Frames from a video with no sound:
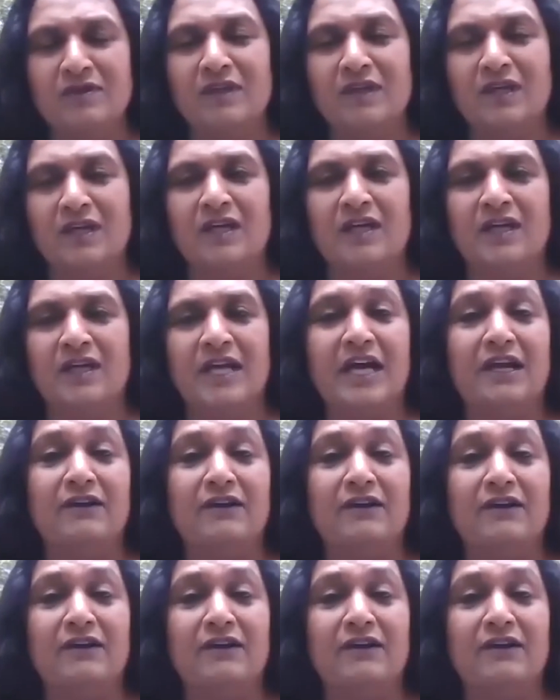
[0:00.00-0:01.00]
uh, have
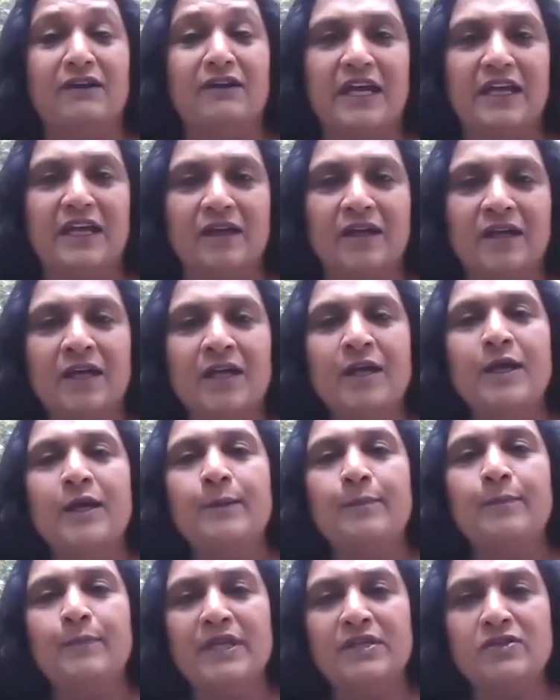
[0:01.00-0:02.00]
any,
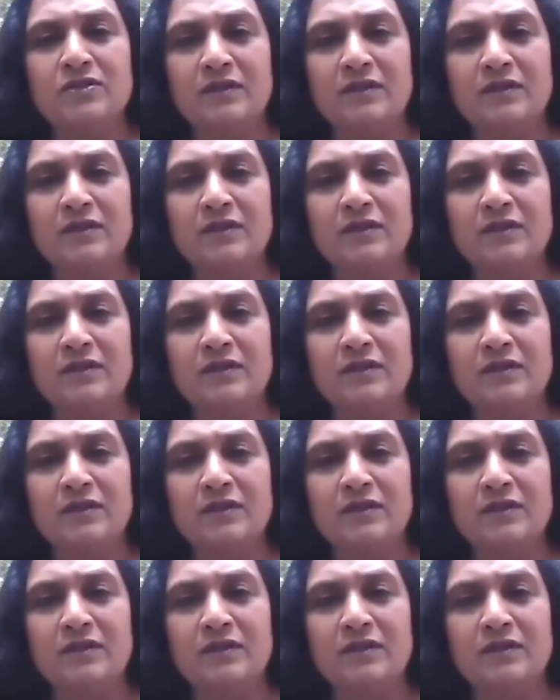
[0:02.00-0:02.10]
uh,